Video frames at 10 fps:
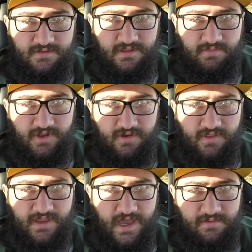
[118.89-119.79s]
Let me know in
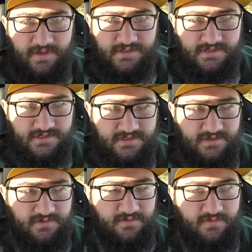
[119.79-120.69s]
the comments
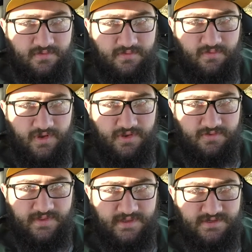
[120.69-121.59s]
what you
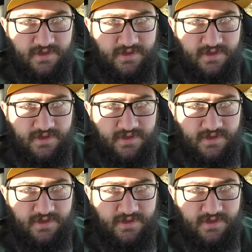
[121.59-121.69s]
think's